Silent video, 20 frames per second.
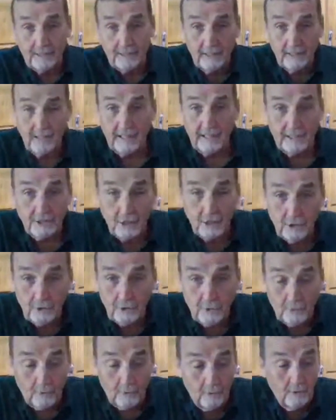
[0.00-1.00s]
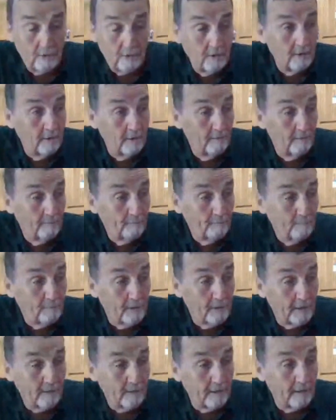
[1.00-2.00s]
it like to you
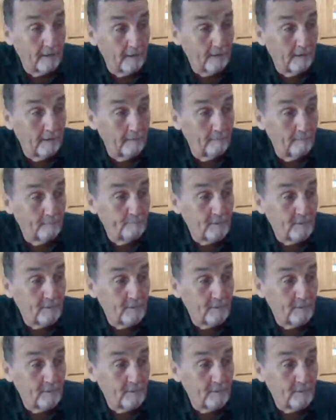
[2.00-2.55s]
but um,